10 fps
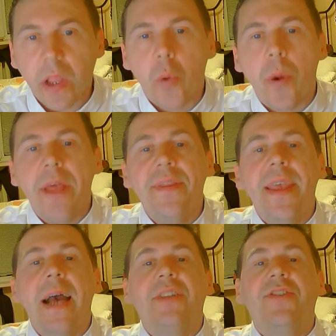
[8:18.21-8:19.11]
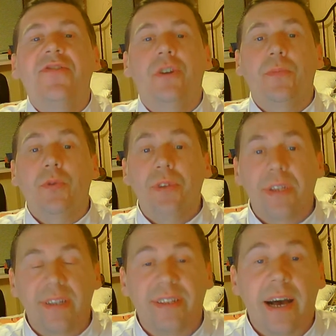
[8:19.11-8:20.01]
when they are distributing
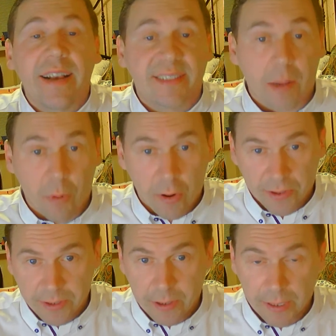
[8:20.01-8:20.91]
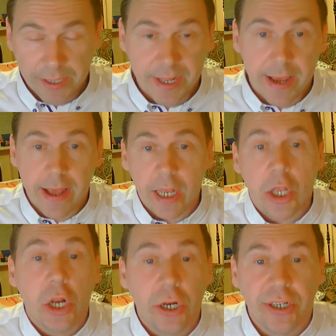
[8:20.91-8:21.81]
the task among the
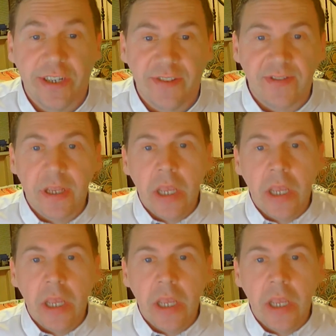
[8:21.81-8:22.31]
learners,